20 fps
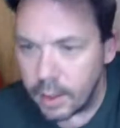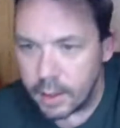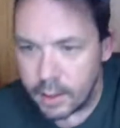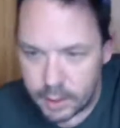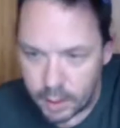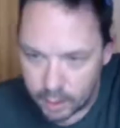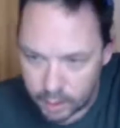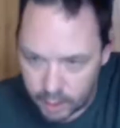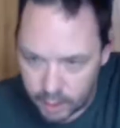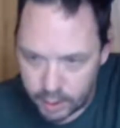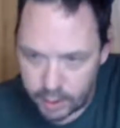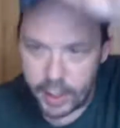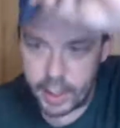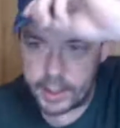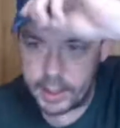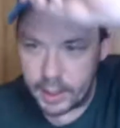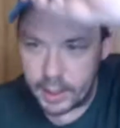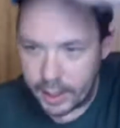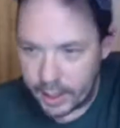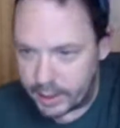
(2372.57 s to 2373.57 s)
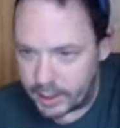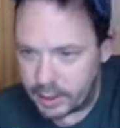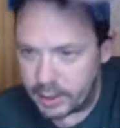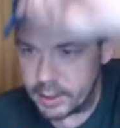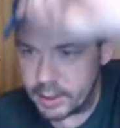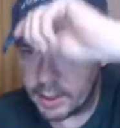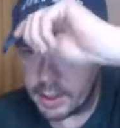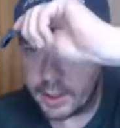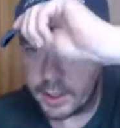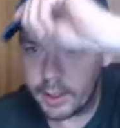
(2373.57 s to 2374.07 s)
So
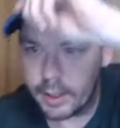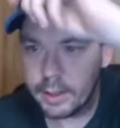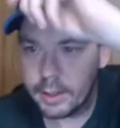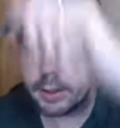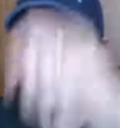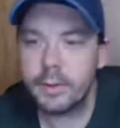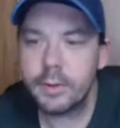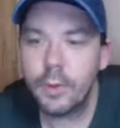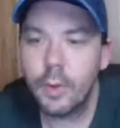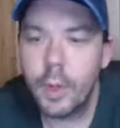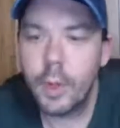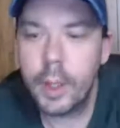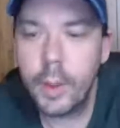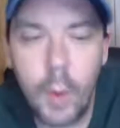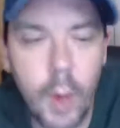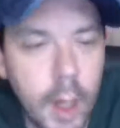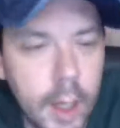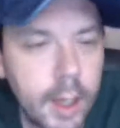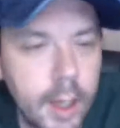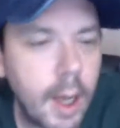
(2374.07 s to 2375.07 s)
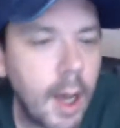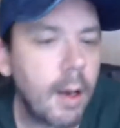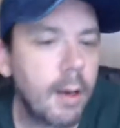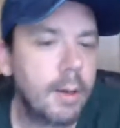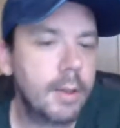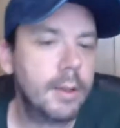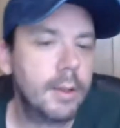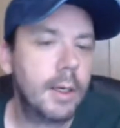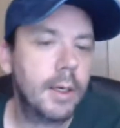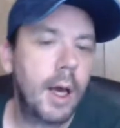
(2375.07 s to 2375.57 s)
congratulations, Deals.
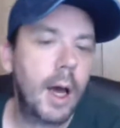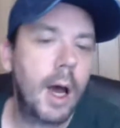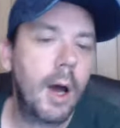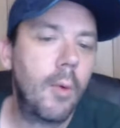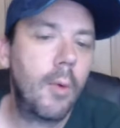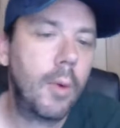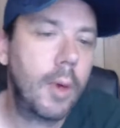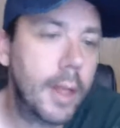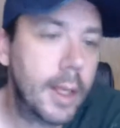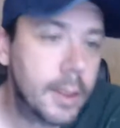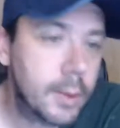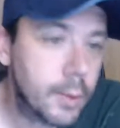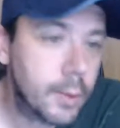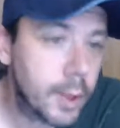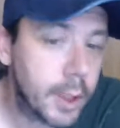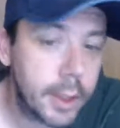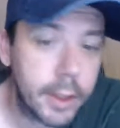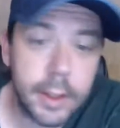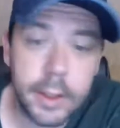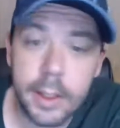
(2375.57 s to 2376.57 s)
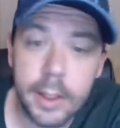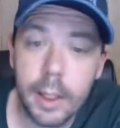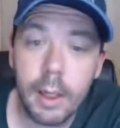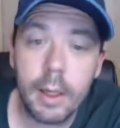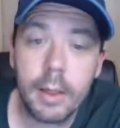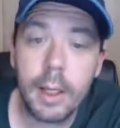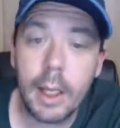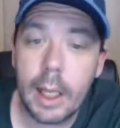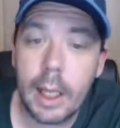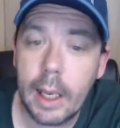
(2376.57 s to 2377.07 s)
$21 on the Hot Wheel. That's a really good deal
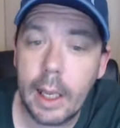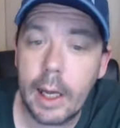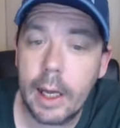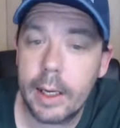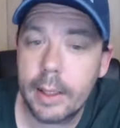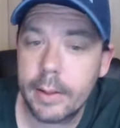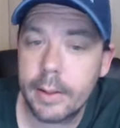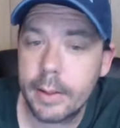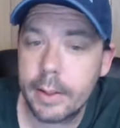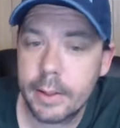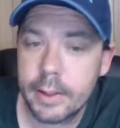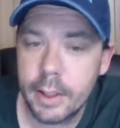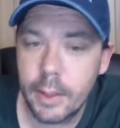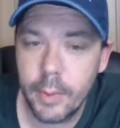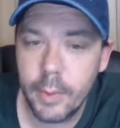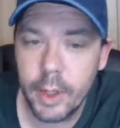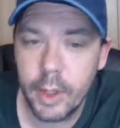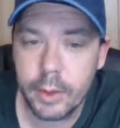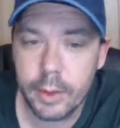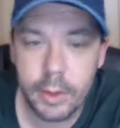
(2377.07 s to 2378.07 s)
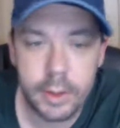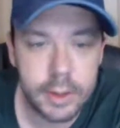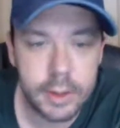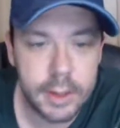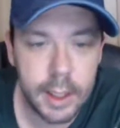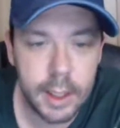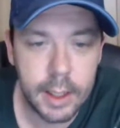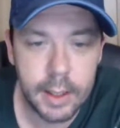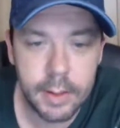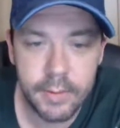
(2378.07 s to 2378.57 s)
on that lot because some of those will
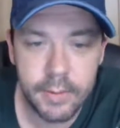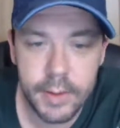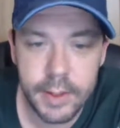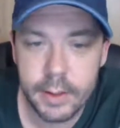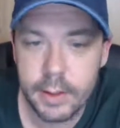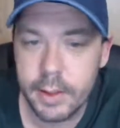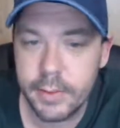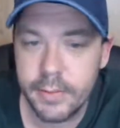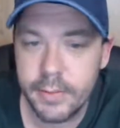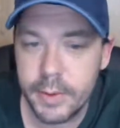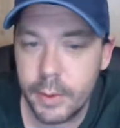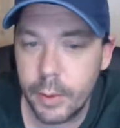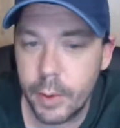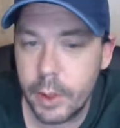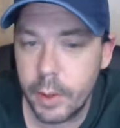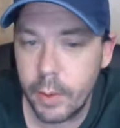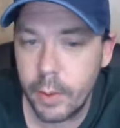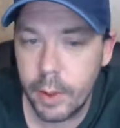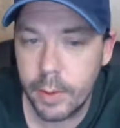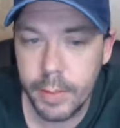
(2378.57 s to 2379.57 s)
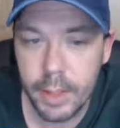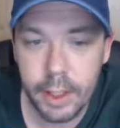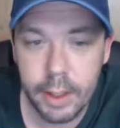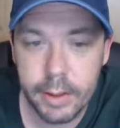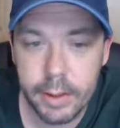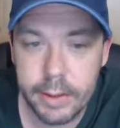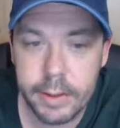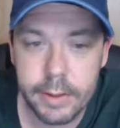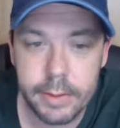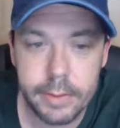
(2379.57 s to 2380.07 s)
sell individually for 21
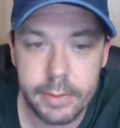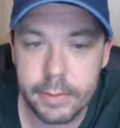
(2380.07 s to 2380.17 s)
bucks.